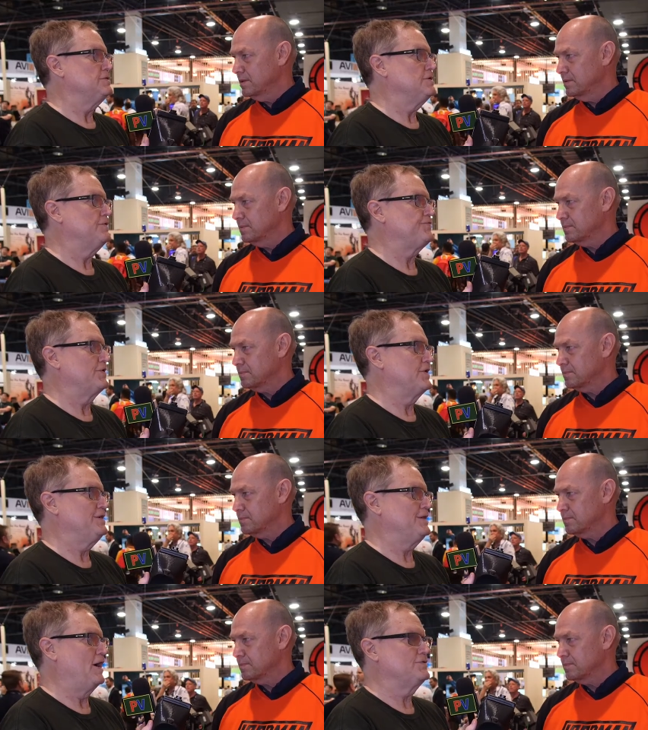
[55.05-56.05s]
Speaker 1: if they're
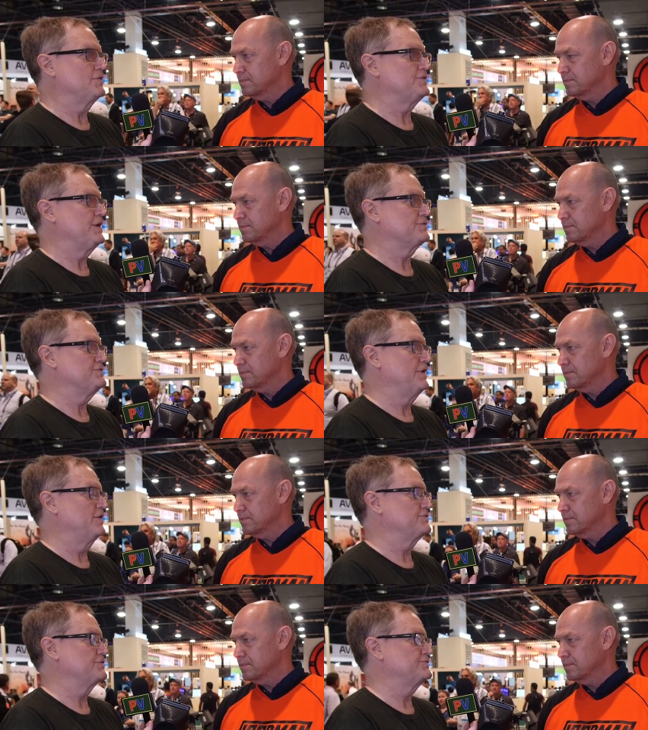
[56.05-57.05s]
in under a thousand
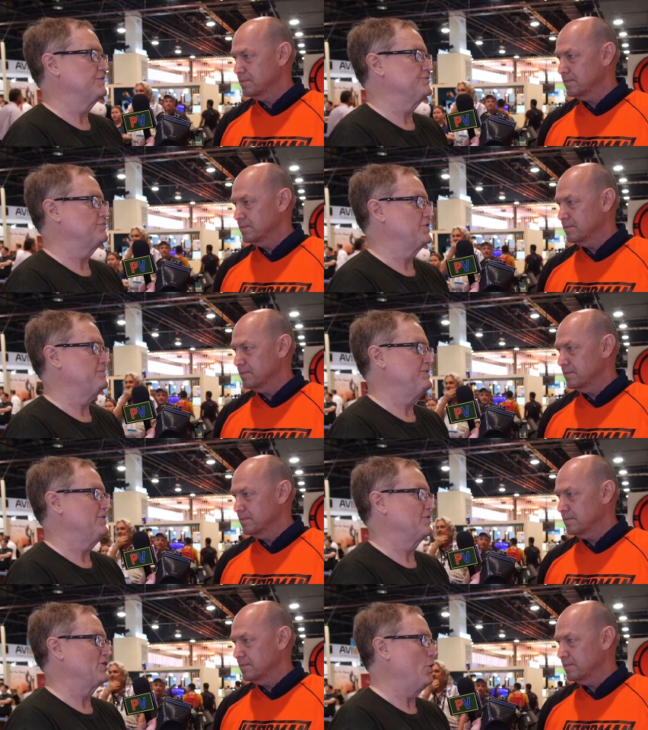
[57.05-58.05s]
dollars, or
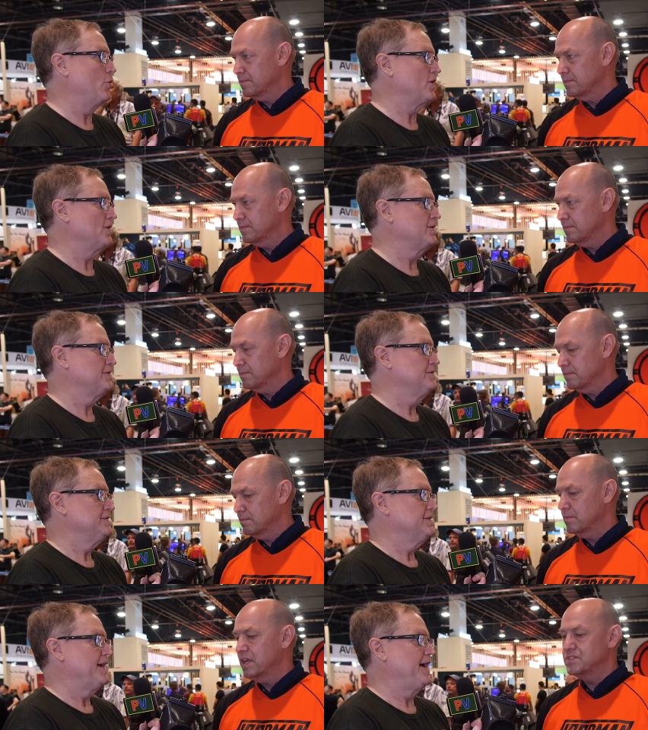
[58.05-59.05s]
720p or lower.
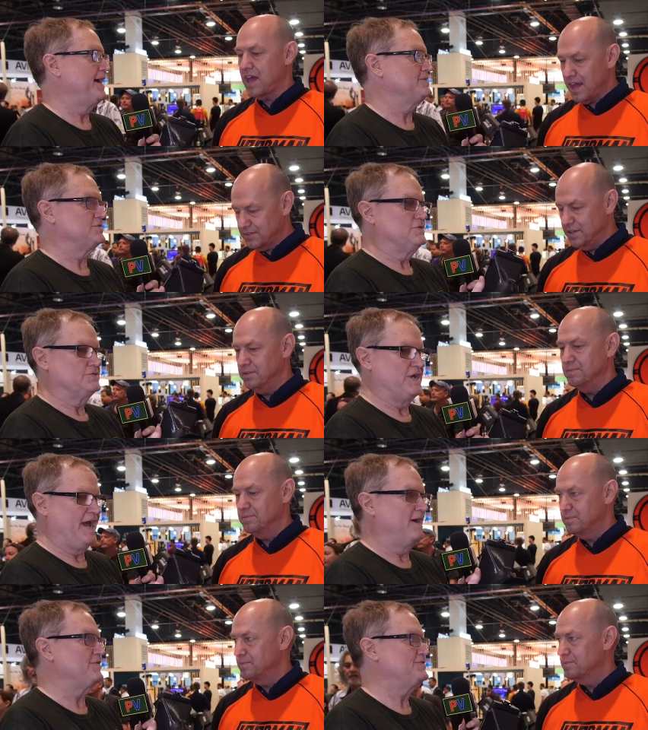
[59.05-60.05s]
Exactly. And to
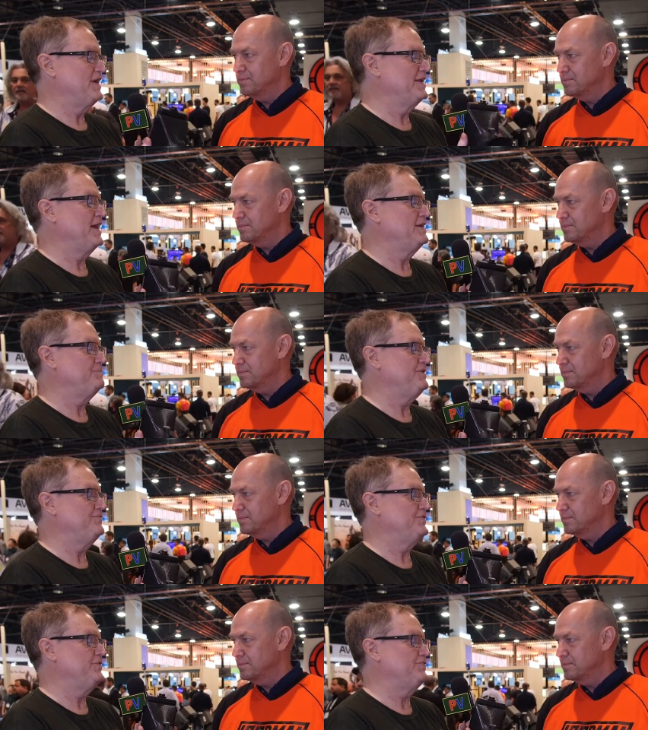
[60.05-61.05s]
have a
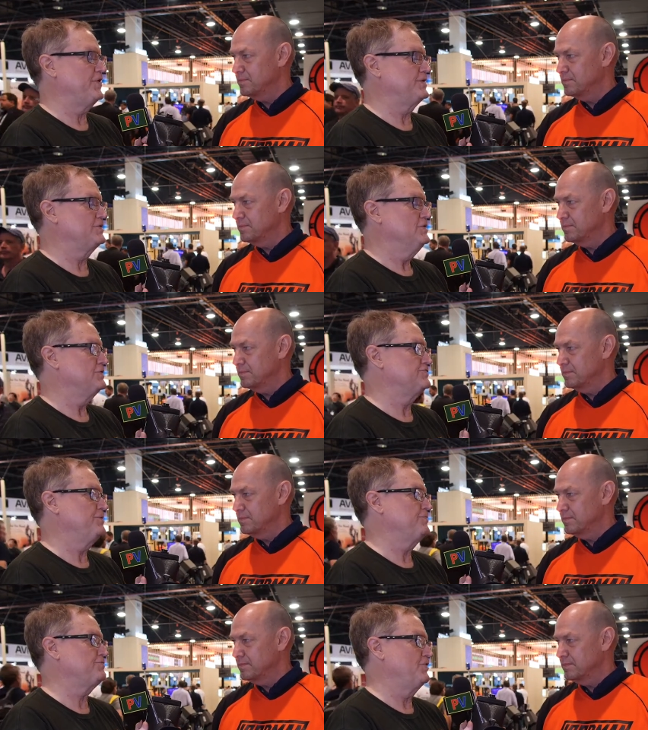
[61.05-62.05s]
1080p viewfinder, the
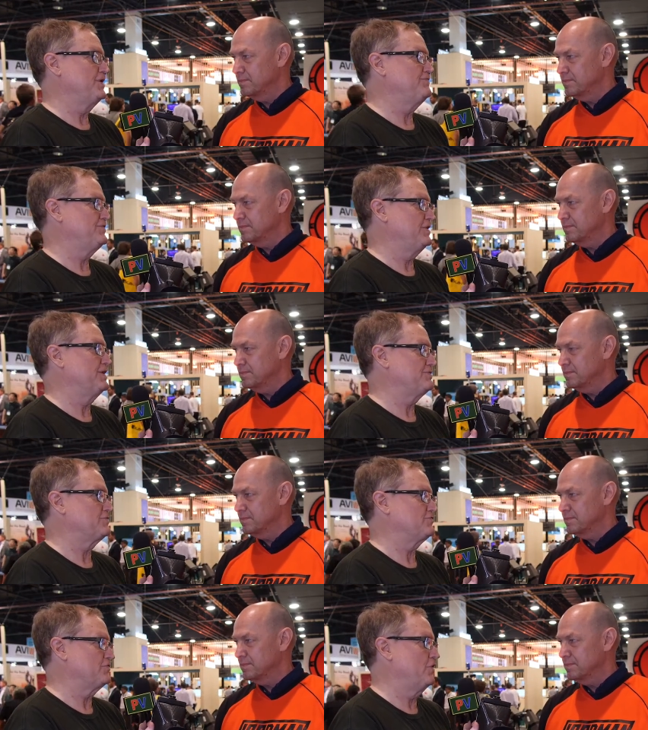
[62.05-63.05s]
cheapest one I've seen
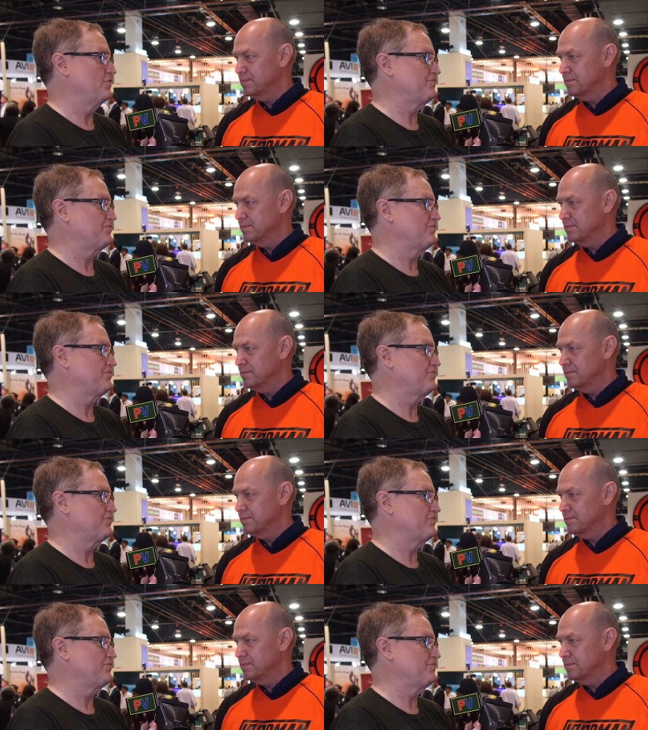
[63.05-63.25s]
at the show is